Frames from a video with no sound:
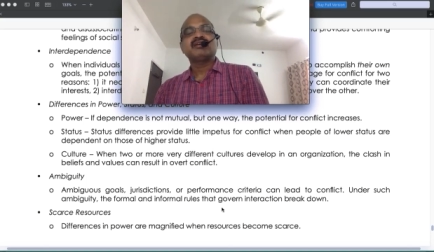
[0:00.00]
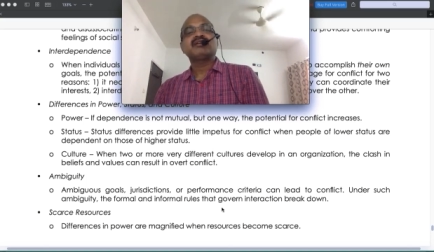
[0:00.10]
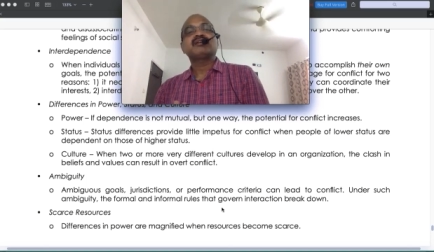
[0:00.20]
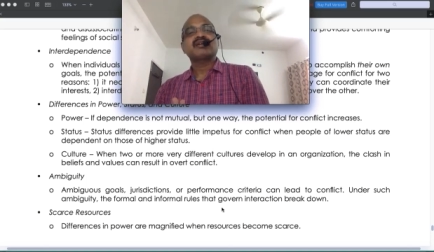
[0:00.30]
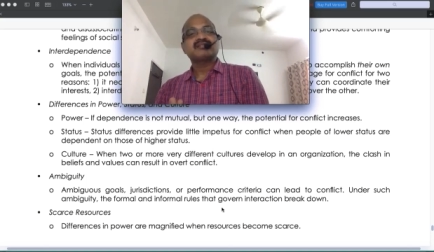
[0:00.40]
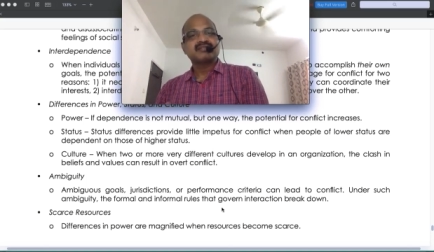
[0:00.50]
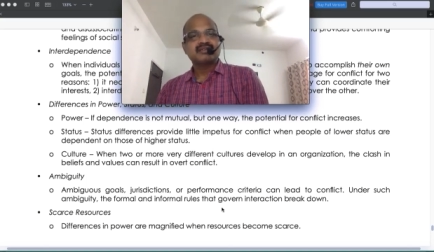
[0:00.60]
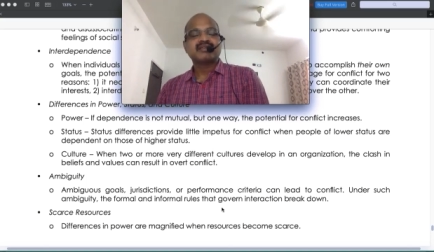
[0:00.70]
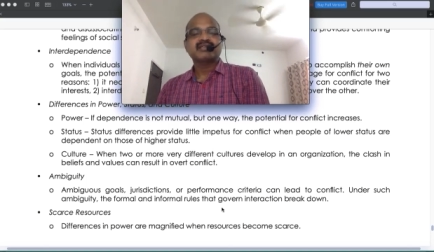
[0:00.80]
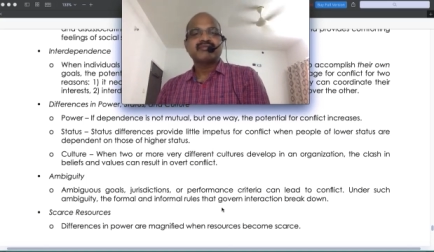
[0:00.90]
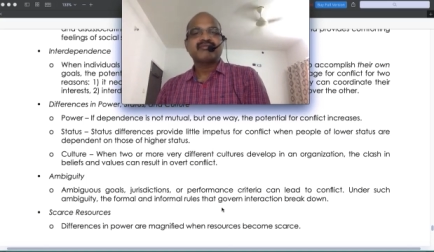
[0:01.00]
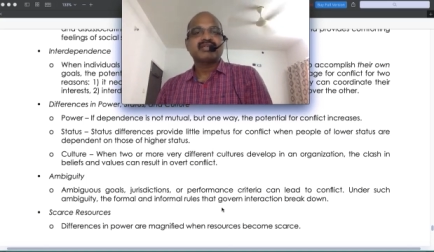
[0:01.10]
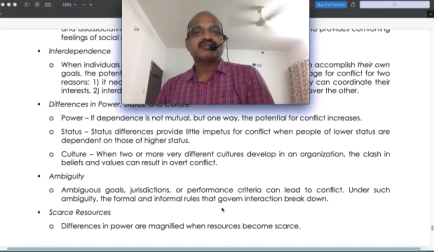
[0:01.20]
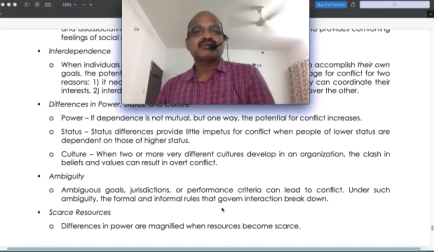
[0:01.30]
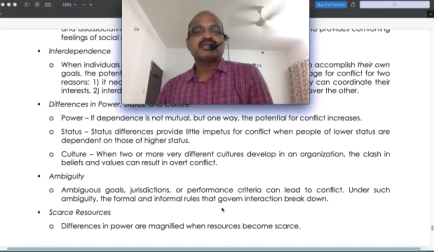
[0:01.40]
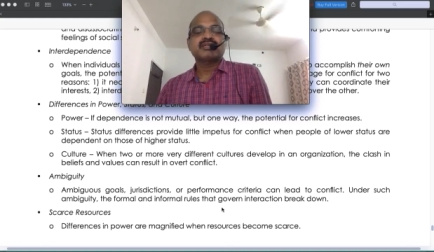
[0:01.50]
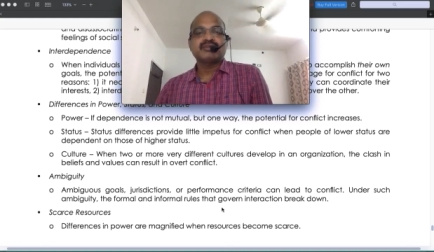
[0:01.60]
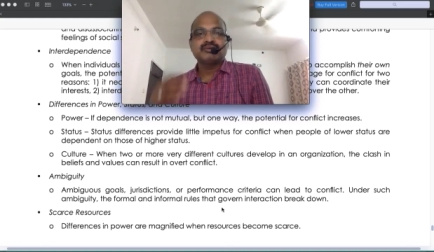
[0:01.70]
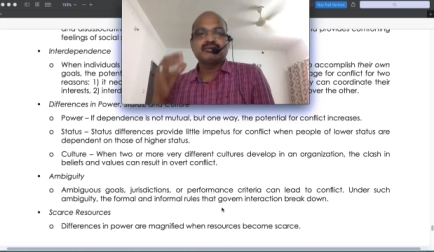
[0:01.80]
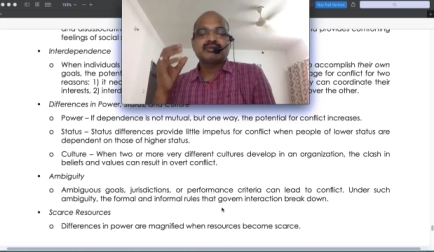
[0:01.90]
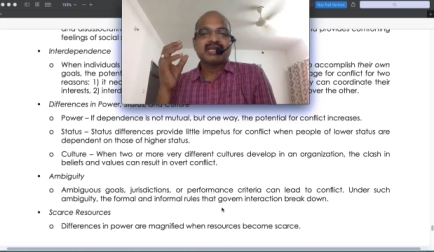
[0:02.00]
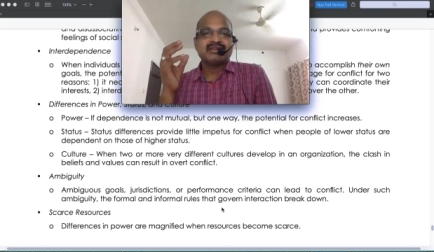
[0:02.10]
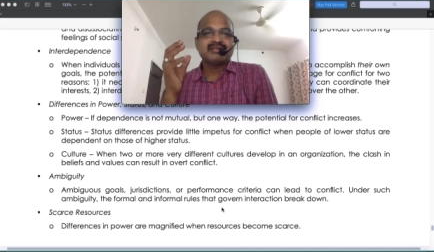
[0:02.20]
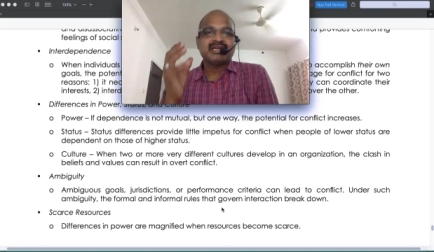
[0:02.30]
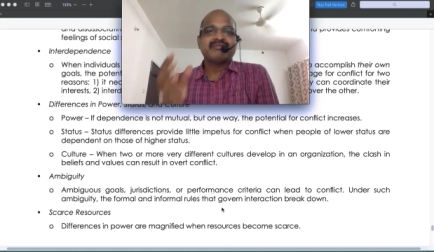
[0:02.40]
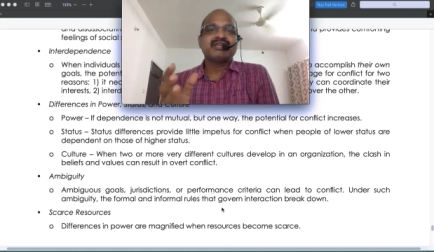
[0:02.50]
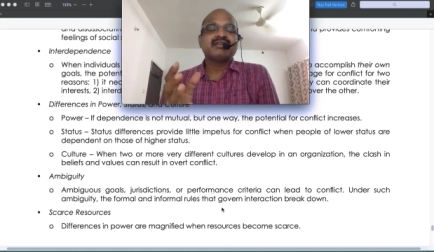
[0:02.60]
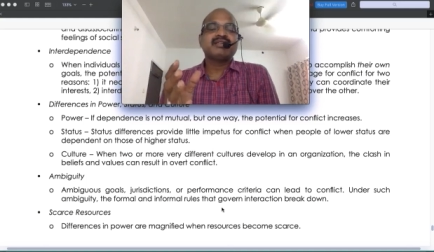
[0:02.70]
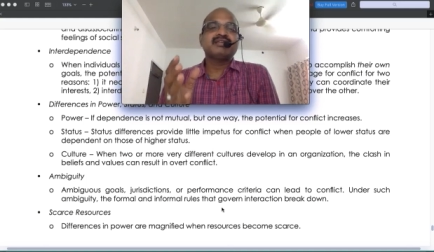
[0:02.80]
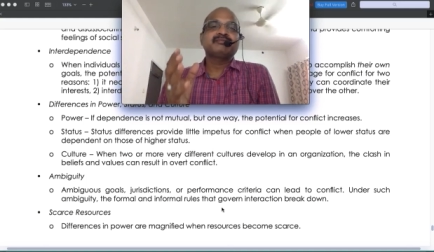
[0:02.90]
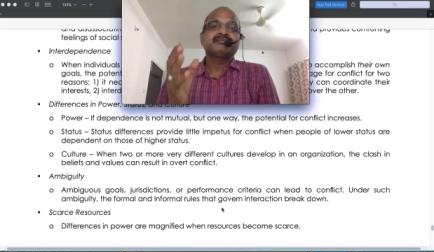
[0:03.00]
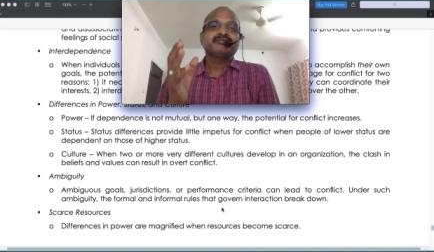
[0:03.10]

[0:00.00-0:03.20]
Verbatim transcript: in a constructive way so that you can definitely